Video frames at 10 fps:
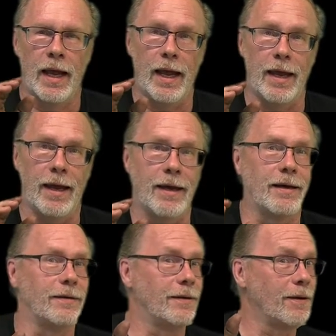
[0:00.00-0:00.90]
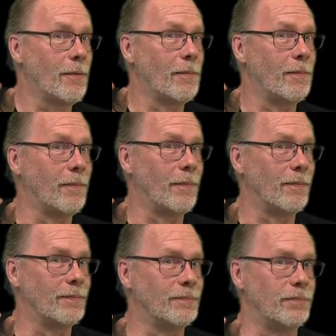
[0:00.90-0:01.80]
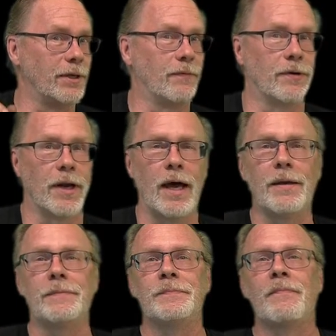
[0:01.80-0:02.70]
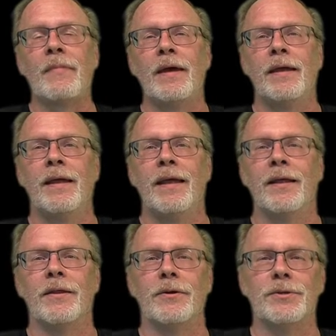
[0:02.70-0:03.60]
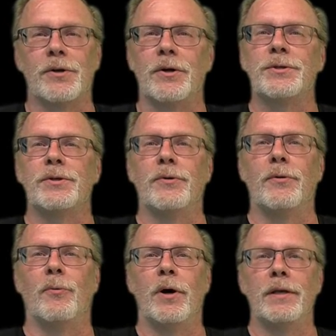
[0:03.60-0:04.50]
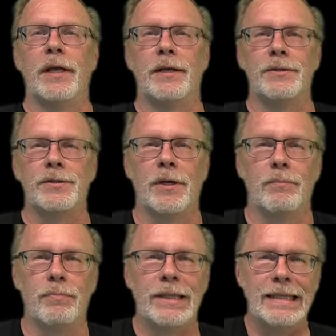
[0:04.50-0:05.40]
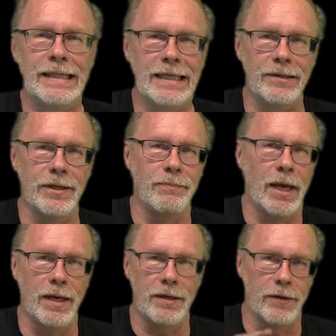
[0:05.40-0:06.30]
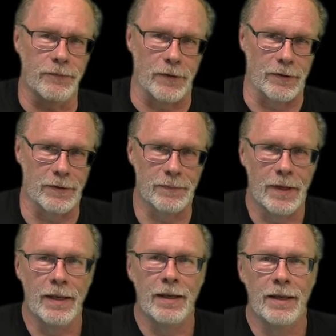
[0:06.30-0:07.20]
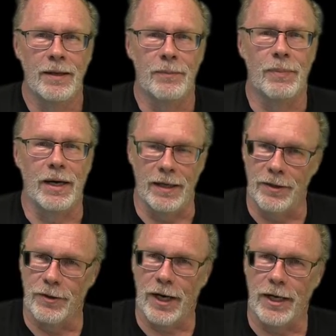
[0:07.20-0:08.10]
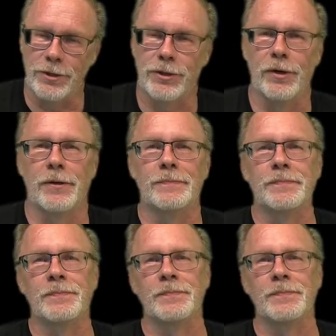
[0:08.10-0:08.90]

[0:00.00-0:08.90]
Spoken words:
And believe it or not, there's also one that is completely made different by International.